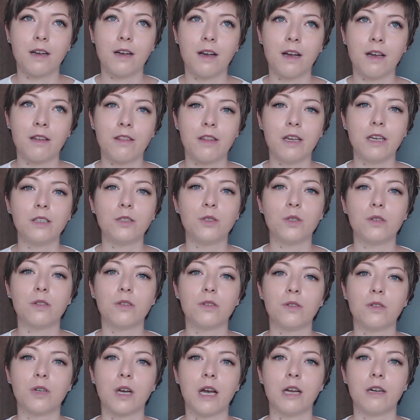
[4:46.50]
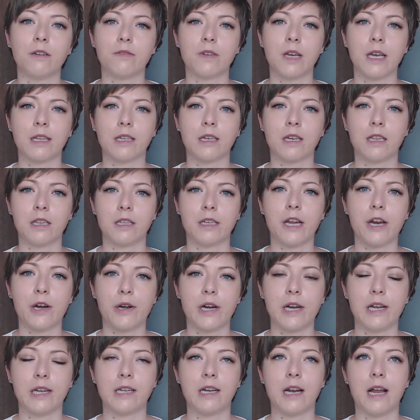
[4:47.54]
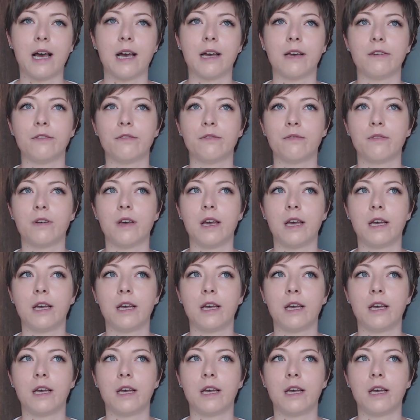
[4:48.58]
I think to kind of get clear in life